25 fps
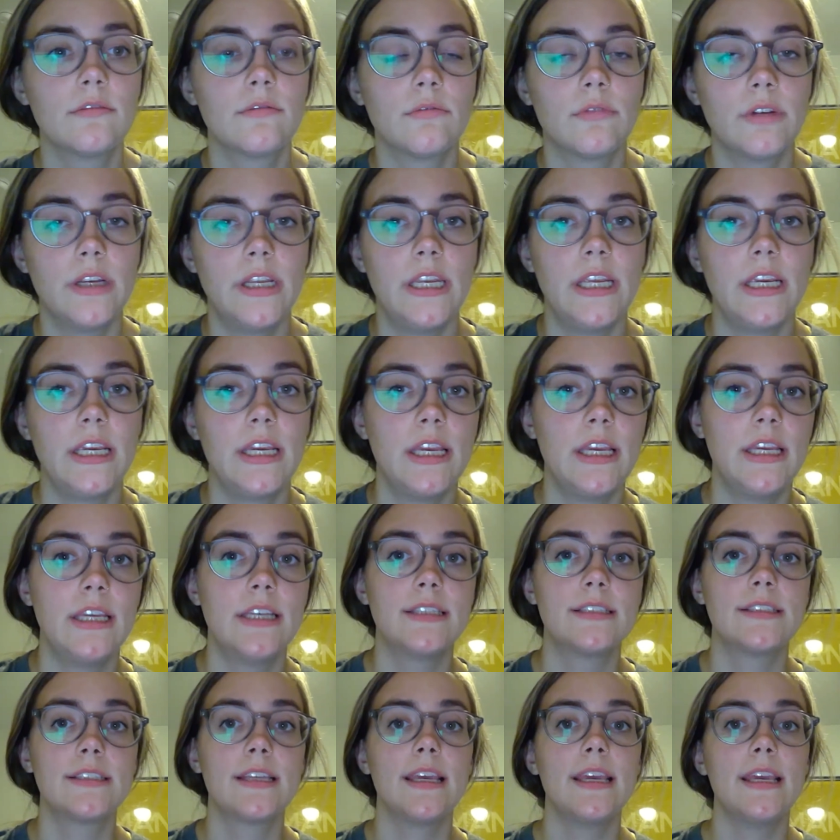reading
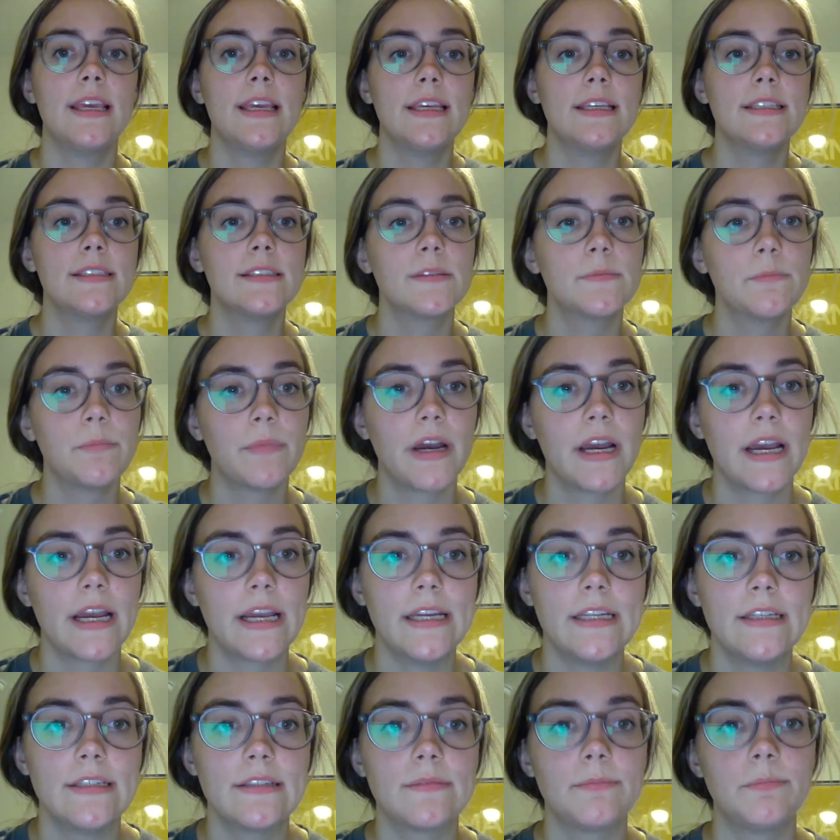is
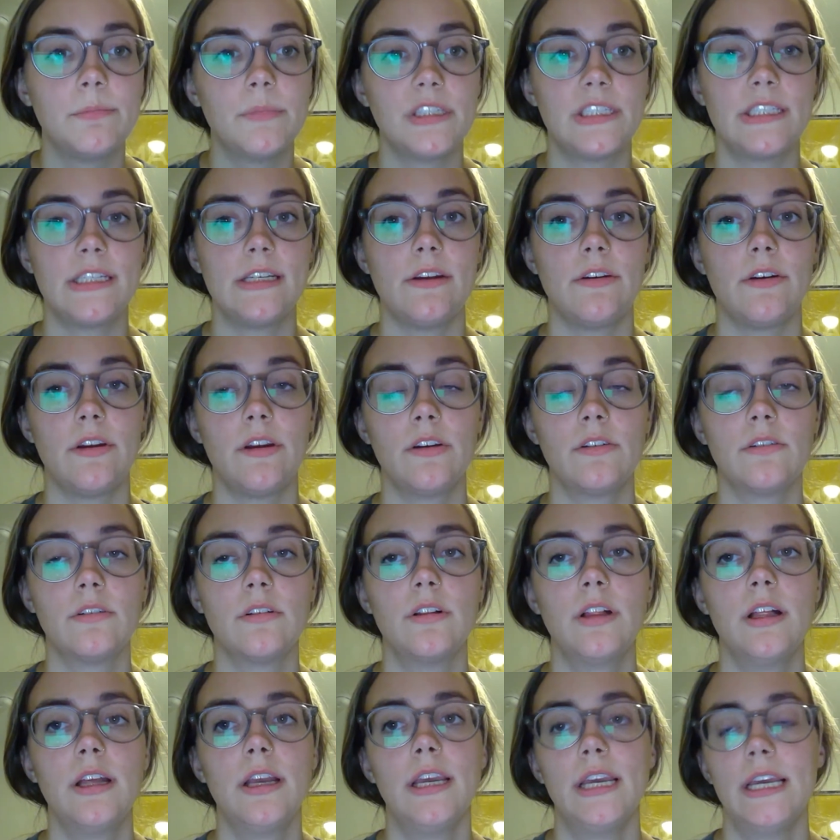mind
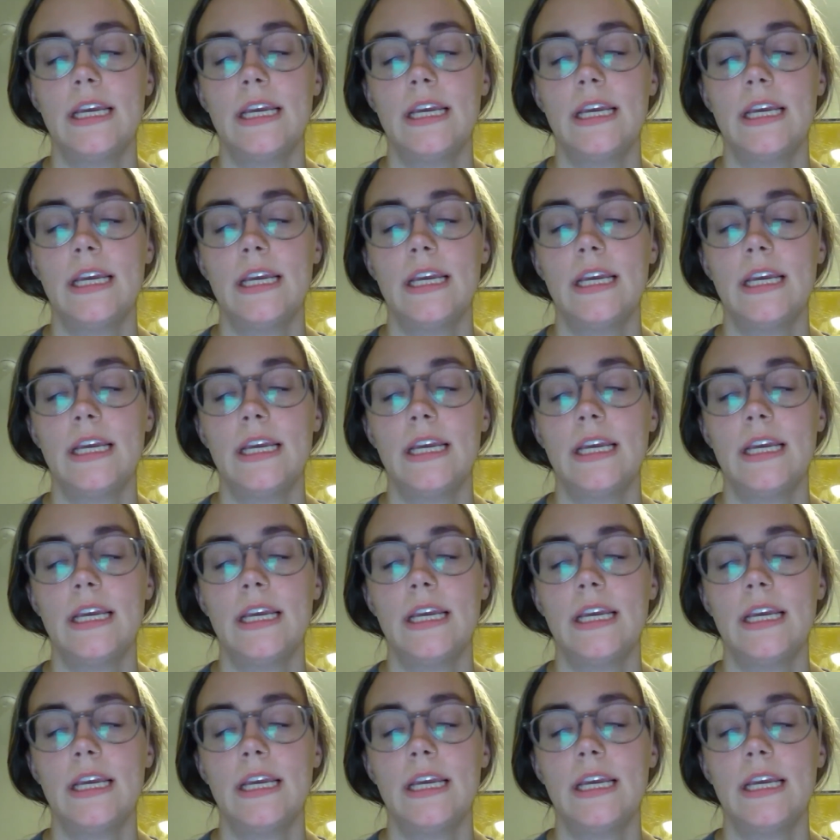material?